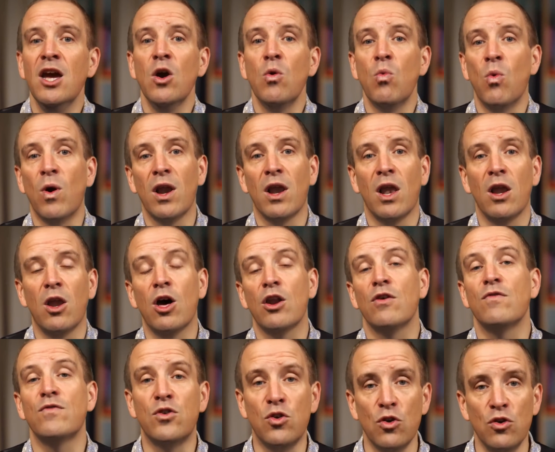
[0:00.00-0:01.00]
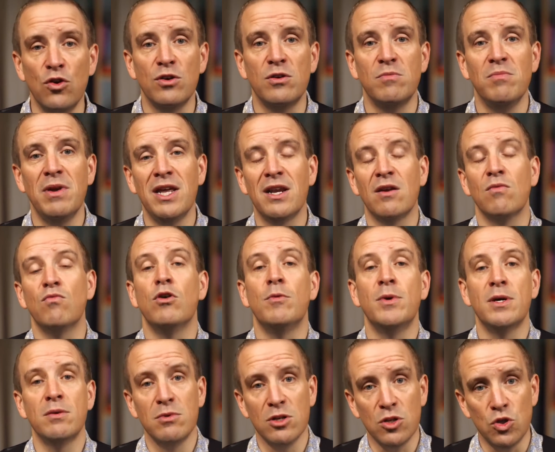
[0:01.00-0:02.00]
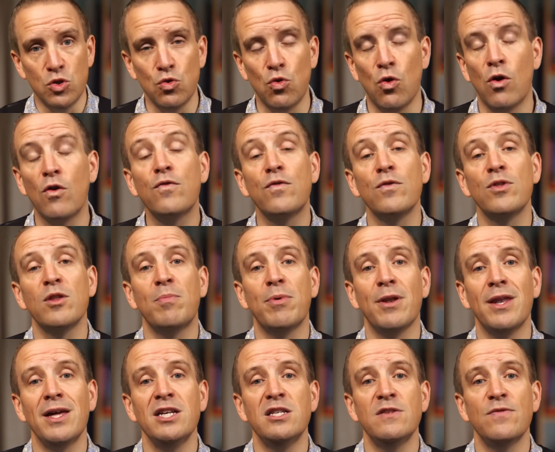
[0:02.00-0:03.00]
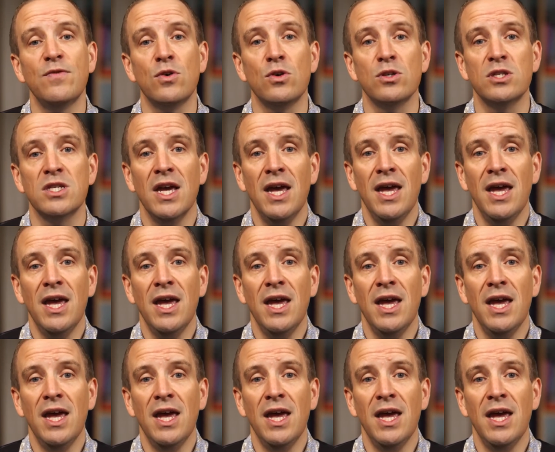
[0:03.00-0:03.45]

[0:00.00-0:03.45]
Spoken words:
will a lot of good men and women withdraw from the police force